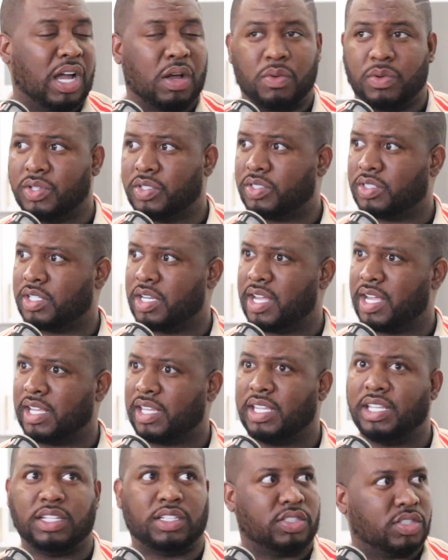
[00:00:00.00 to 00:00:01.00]
I was
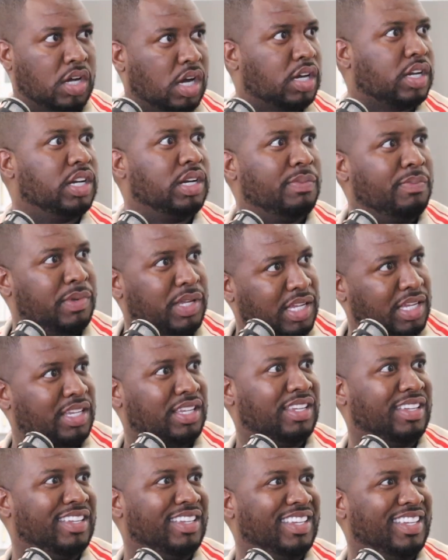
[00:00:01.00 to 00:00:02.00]
like, he's talking to
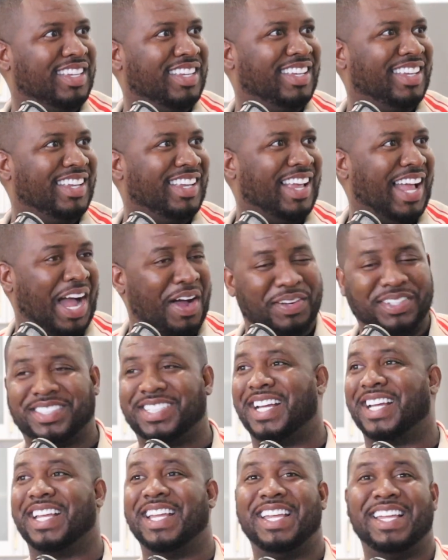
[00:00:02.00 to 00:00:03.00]
me. I
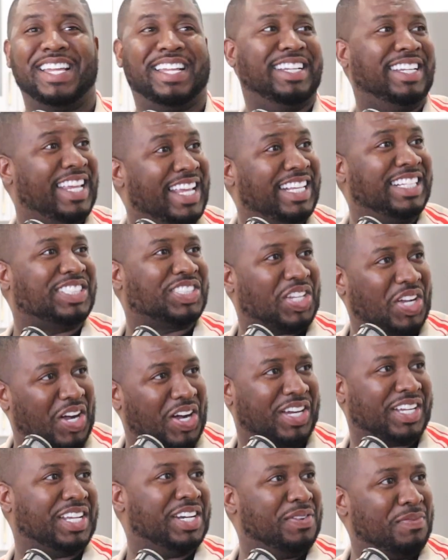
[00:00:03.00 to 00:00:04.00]
was like, he's
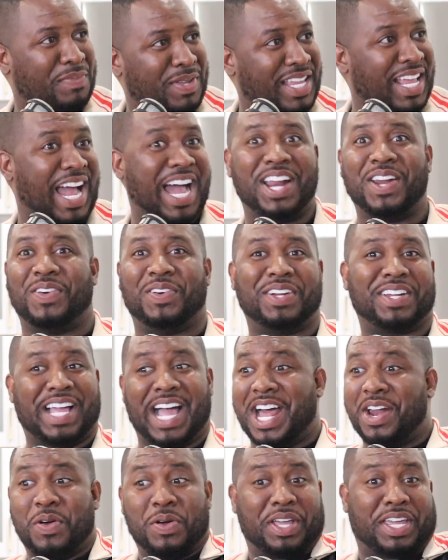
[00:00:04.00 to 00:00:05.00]
talking to me.
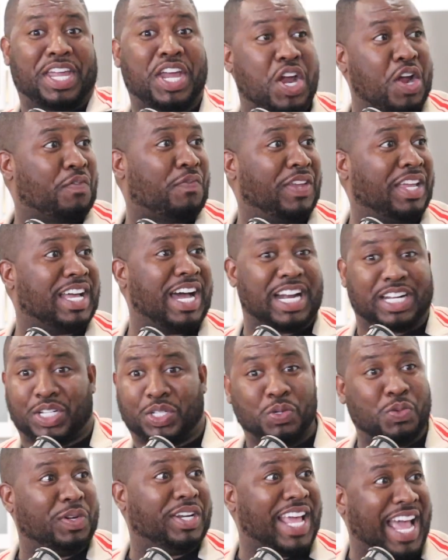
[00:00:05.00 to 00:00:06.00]
I don't care if he
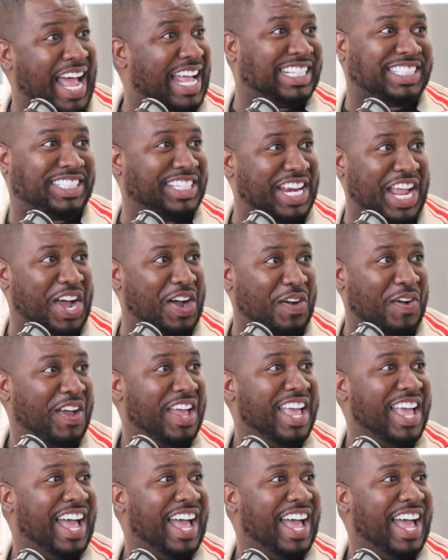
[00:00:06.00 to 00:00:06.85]
got two dads now.